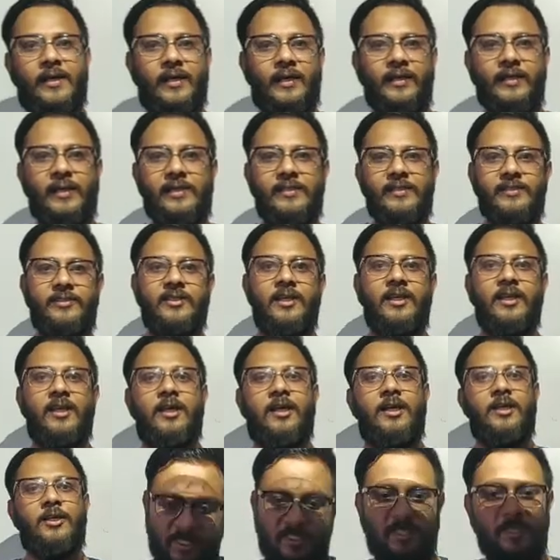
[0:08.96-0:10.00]
guys,
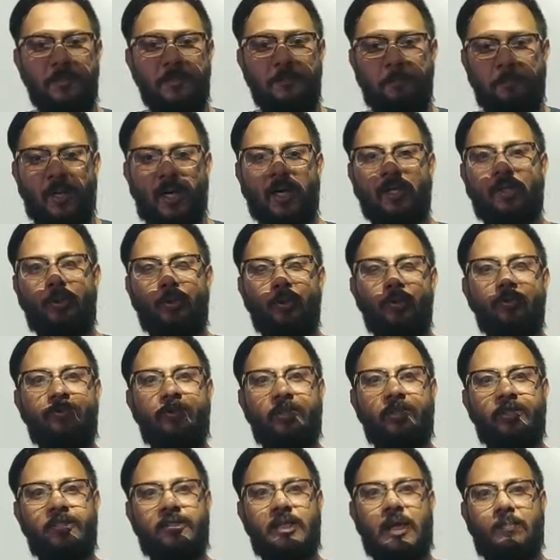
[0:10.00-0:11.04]
this is part 2 for
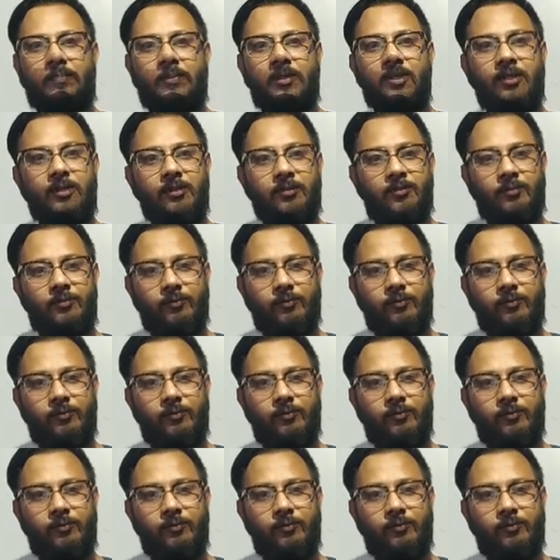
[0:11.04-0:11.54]
the chapter